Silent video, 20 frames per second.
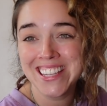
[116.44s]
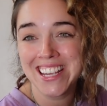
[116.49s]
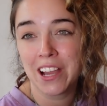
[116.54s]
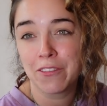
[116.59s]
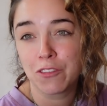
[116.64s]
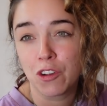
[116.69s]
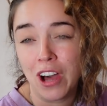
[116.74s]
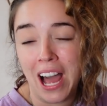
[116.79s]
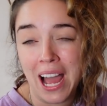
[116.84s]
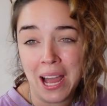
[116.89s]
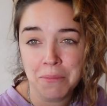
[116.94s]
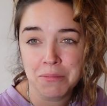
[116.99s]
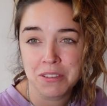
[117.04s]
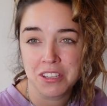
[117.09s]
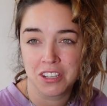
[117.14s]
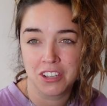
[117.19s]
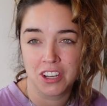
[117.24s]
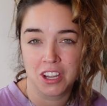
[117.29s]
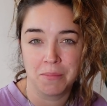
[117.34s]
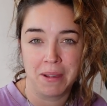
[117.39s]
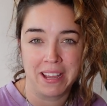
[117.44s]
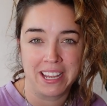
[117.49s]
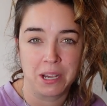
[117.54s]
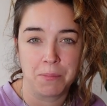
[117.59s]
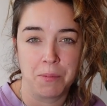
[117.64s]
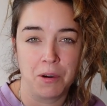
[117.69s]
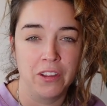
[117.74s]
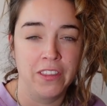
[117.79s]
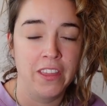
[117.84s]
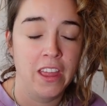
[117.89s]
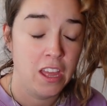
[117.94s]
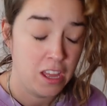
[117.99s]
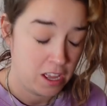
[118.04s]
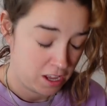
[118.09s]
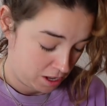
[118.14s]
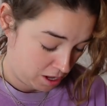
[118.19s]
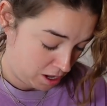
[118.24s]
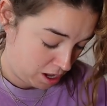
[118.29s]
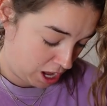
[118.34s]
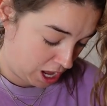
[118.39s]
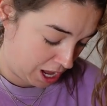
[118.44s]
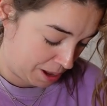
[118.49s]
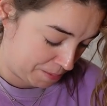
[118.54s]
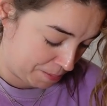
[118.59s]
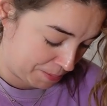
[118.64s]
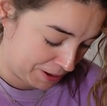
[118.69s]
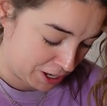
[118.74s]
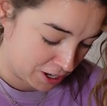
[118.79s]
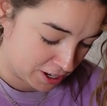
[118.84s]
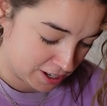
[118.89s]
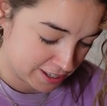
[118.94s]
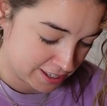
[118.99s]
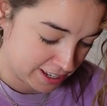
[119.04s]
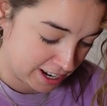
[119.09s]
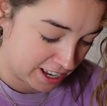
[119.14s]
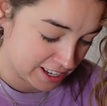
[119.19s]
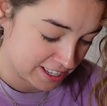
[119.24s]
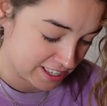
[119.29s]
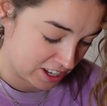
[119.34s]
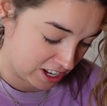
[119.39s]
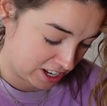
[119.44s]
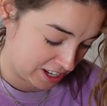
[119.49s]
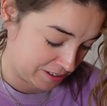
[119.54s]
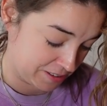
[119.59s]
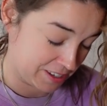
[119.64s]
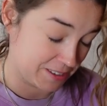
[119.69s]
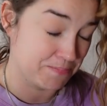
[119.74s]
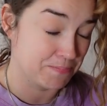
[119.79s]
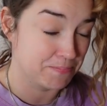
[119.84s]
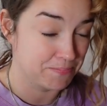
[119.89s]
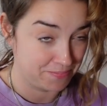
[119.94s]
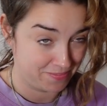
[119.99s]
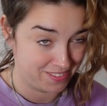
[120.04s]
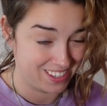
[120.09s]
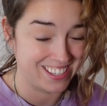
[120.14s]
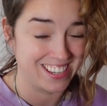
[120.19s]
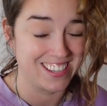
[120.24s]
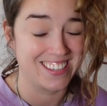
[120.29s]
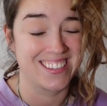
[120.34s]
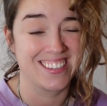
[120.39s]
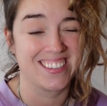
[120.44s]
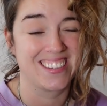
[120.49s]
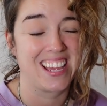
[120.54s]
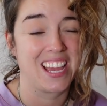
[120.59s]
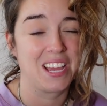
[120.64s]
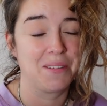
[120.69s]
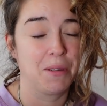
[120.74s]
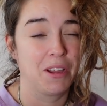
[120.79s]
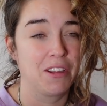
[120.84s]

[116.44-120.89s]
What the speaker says: see, I've got absolutely no makeup on, because last night the sisters came